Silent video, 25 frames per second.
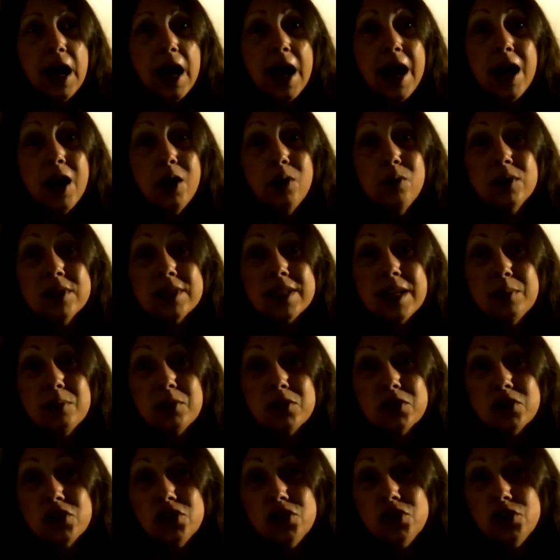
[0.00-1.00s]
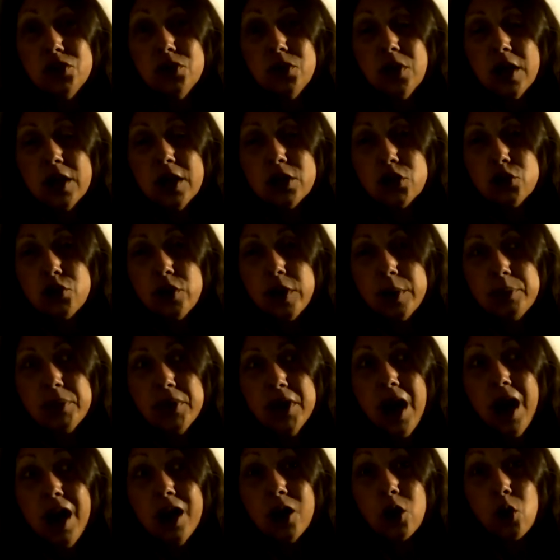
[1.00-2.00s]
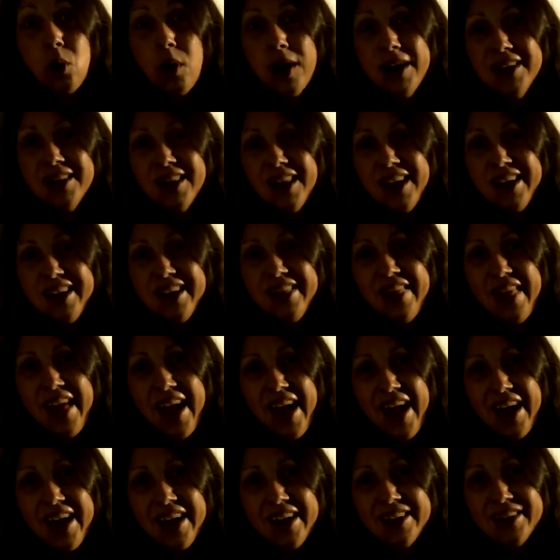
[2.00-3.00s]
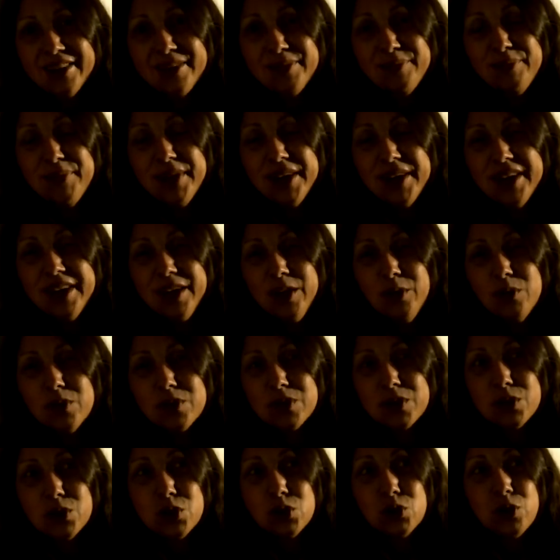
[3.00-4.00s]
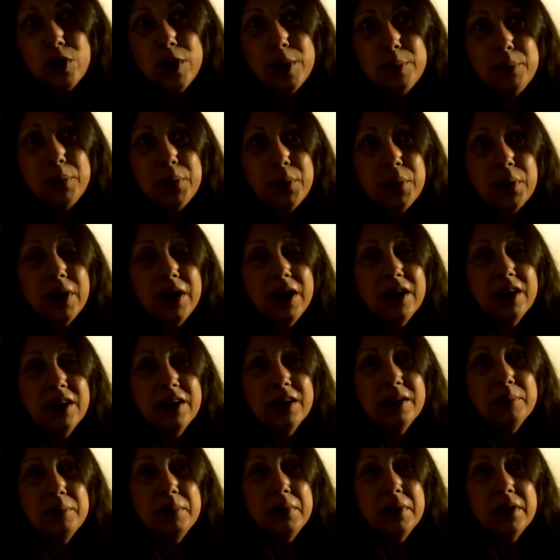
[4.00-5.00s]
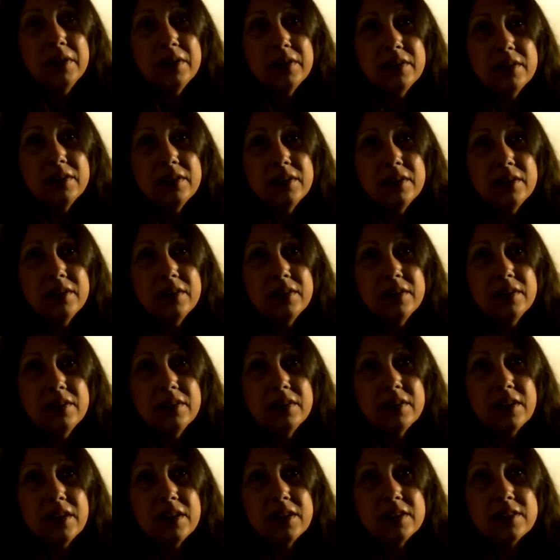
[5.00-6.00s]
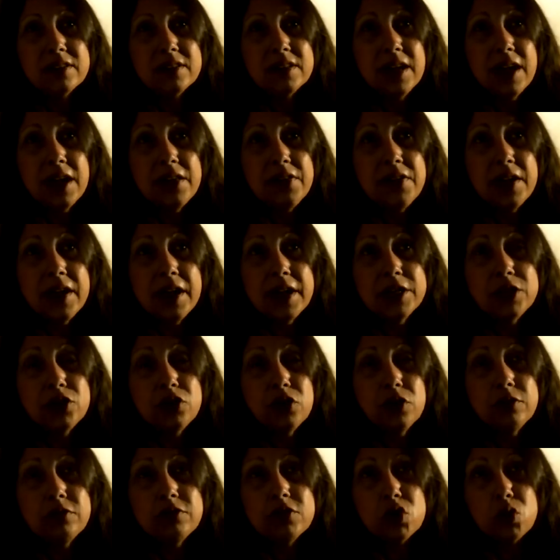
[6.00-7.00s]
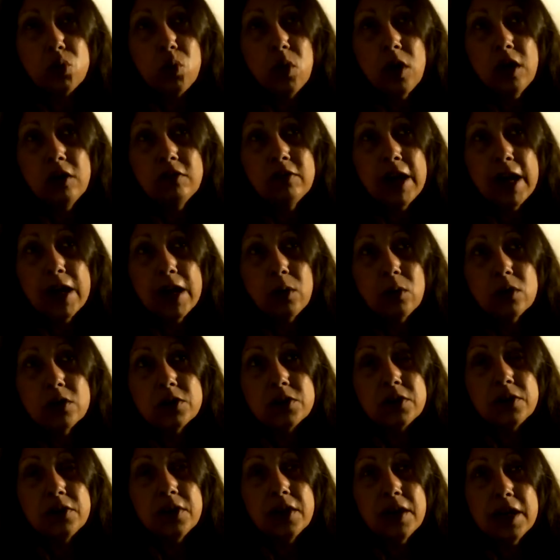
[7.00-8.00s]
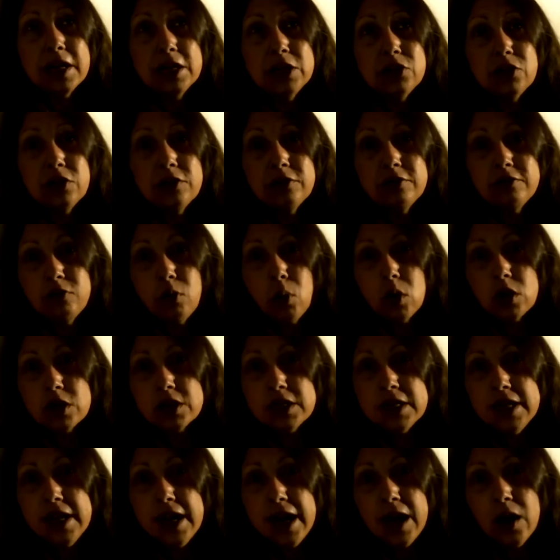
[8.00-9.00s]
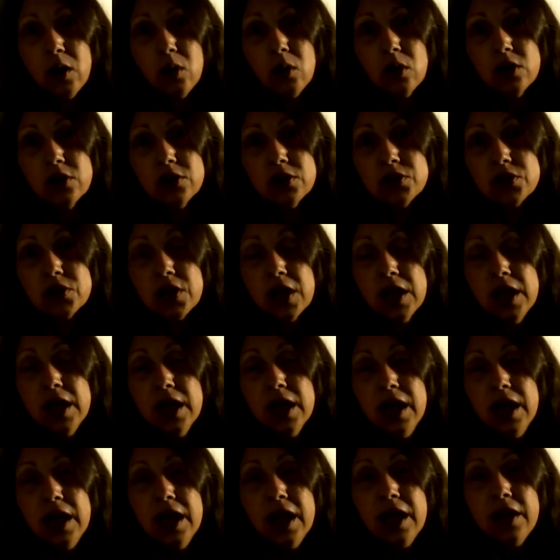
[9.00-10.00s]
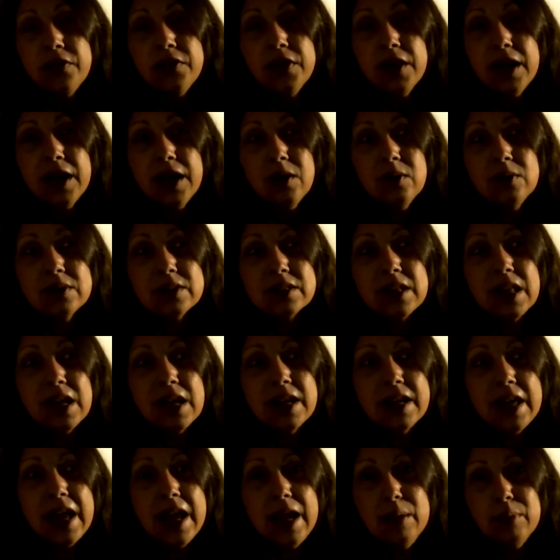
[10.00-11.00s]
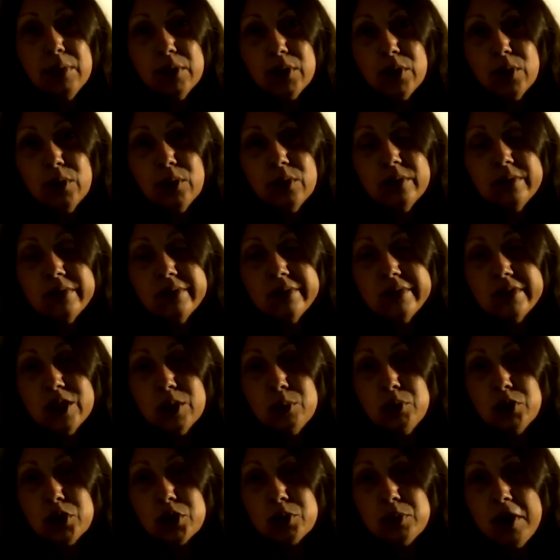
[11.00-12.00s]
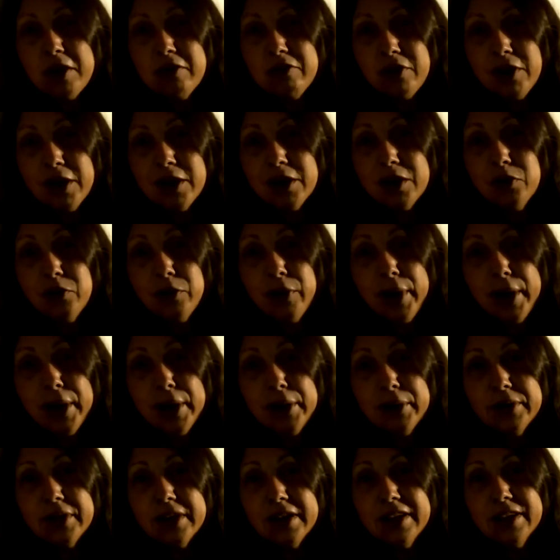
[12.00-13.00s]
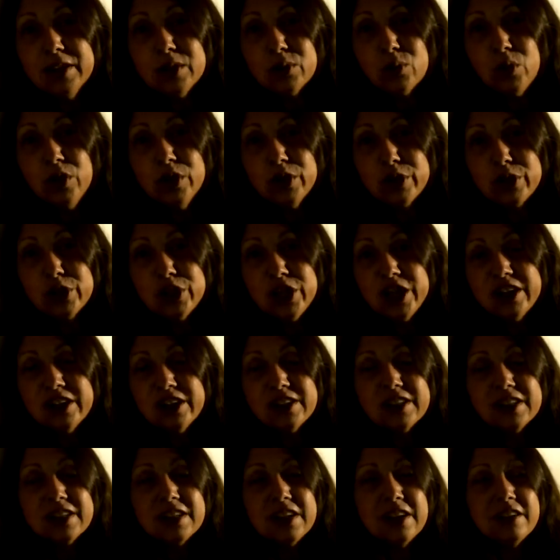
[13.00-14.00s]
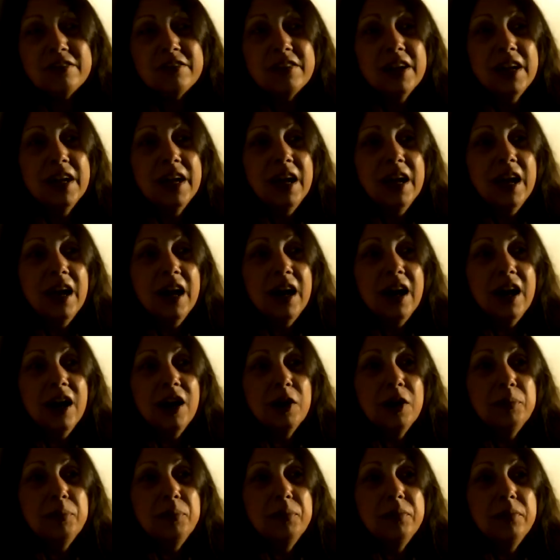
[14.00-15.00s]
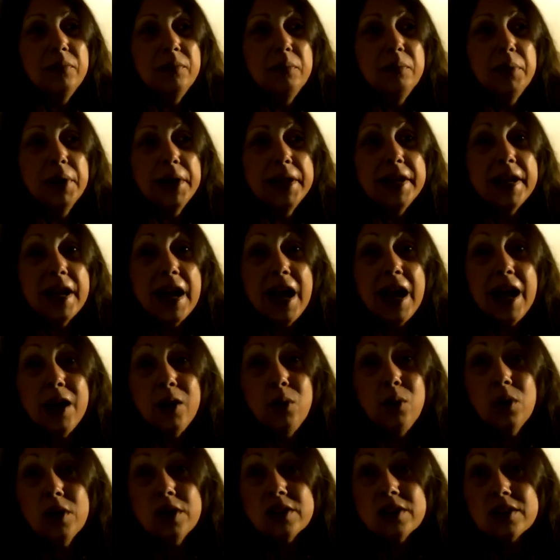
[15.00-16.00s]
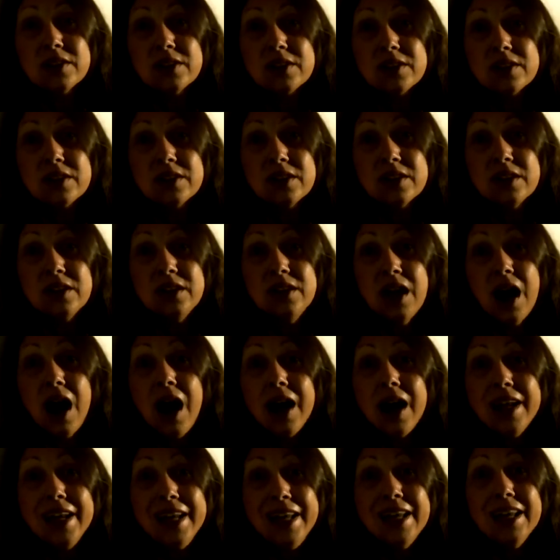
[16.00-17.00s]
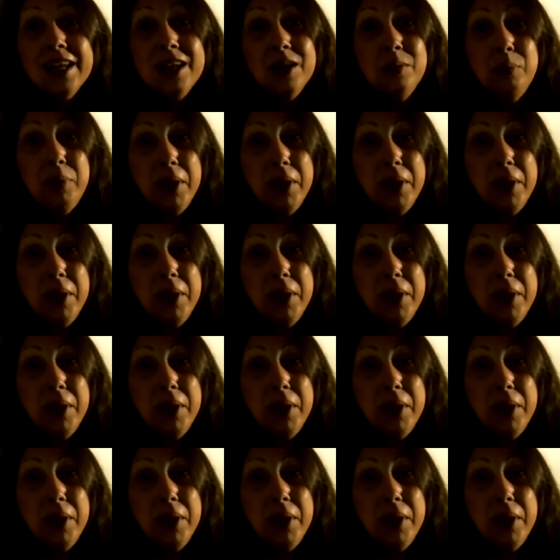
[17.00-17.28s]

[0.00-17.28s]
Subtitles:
I was able to do a trip, not quite like that, but it was a trip, let's see, I think I drove 12 hours, and then I drove 14 hours, and then I was like able to push my friend around in his wheelchair and stuff. But I was not in